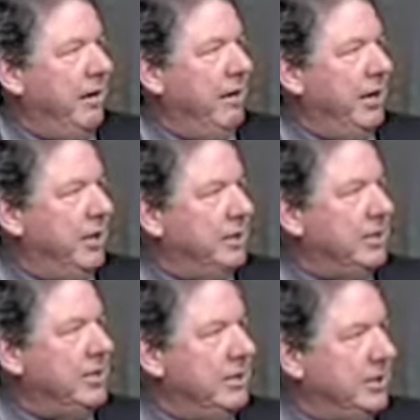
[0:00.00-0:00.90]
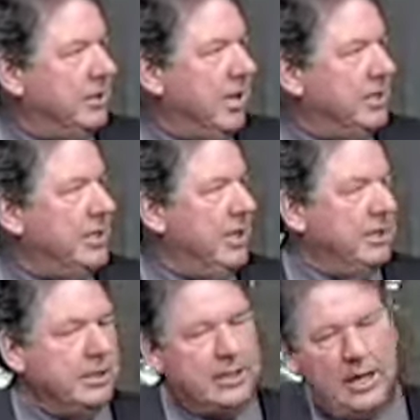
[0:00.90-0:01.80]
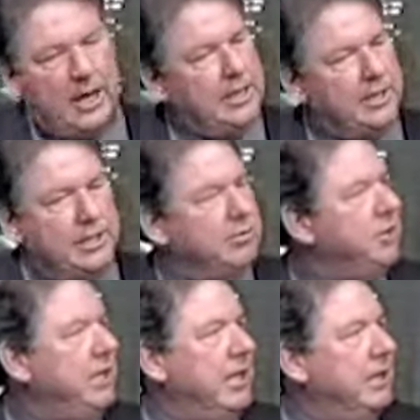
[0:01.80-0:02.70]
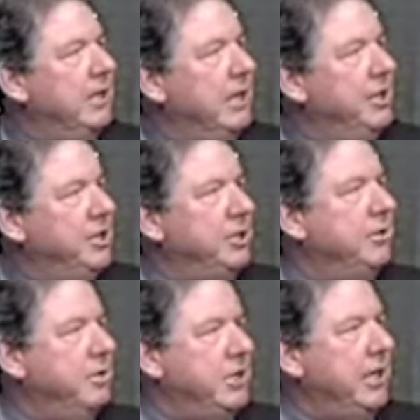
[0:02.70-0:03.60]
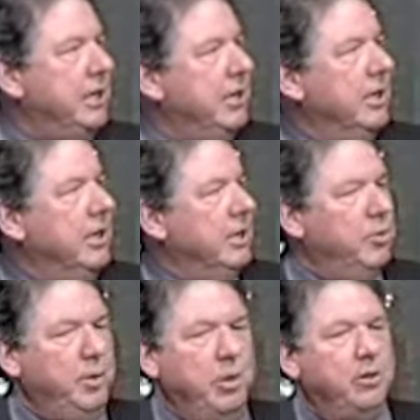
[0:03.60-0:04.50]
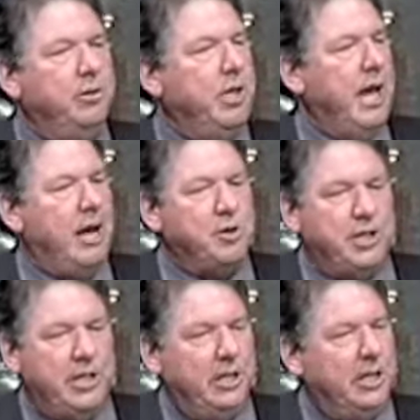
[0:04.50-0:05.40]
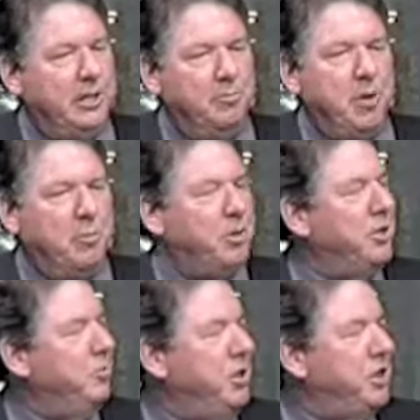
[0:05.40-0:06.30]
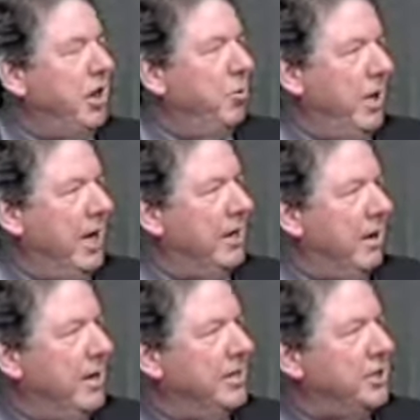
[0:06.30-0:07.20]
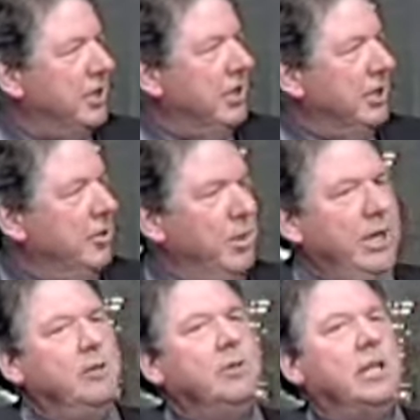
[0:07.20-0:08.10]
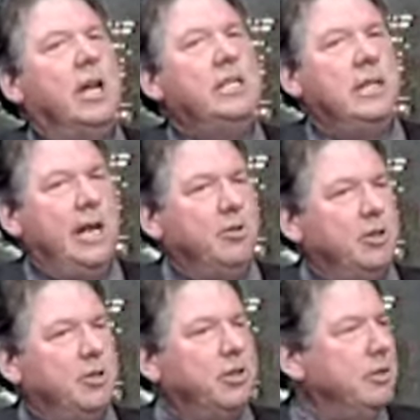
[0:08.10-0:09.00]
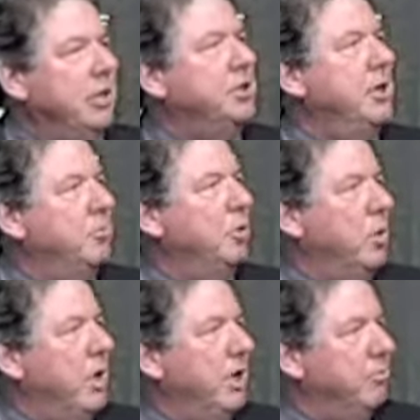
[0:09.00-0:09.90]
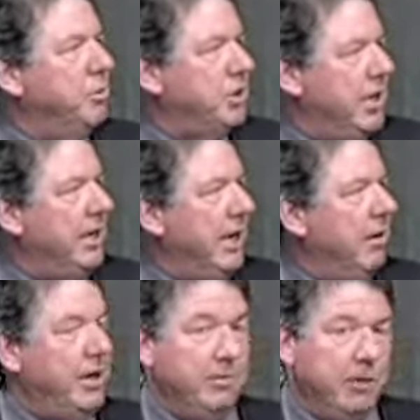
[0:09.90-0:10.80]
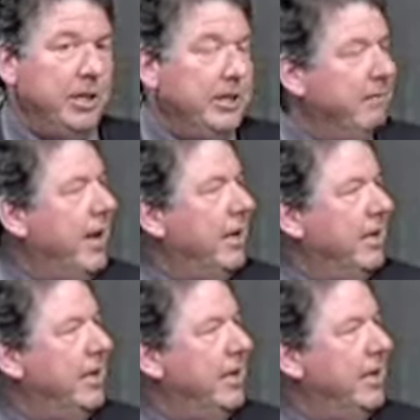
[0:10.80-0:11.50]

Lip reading: Area and to Los Angeles. I just don't see it. I just don't see it. We went through the housing bubble and we saw where that got us. We need to realize that agriculture is number one in Merced County and really the valley.